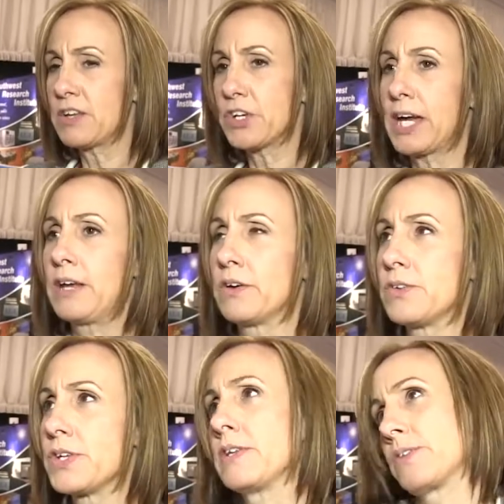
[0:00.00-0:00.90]

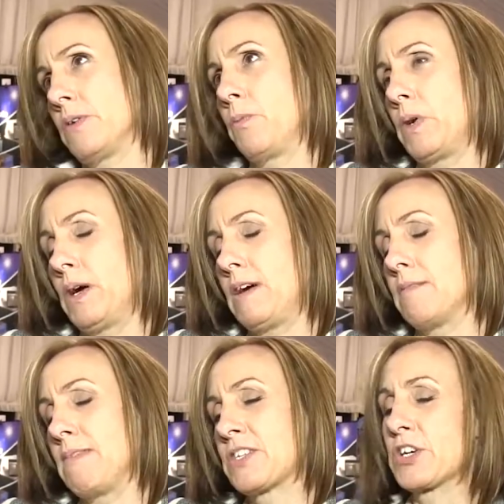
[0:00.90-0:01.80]
educators.
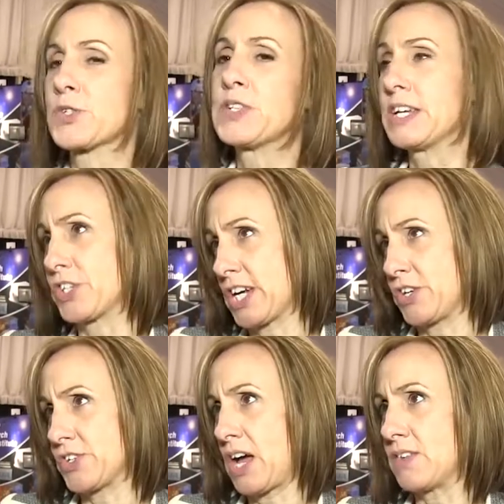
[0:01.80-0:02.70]
Uh, it starts with the
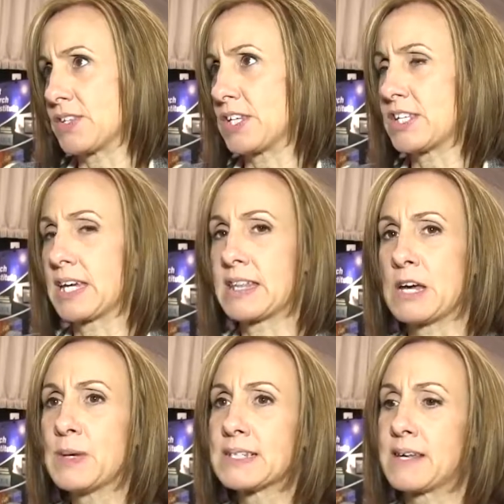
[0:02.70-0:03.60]
educators, obviously, to get
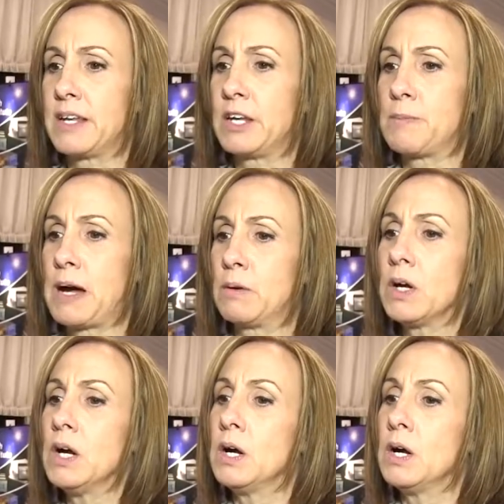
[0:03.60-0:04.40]
them excited about.